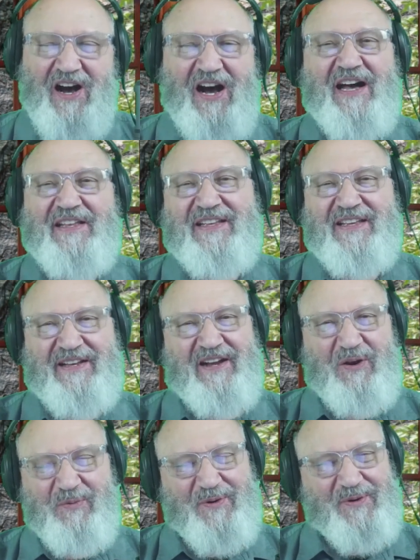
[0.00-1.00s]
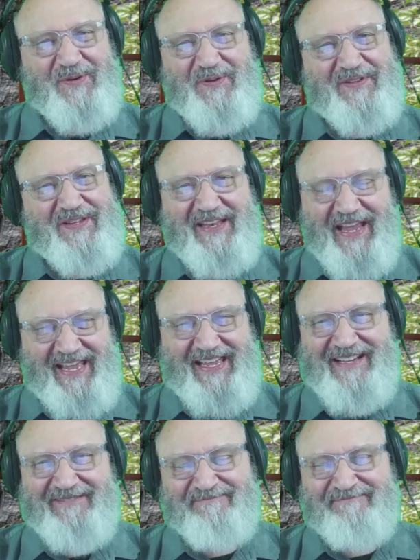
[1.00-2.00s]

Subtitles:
on in our world today.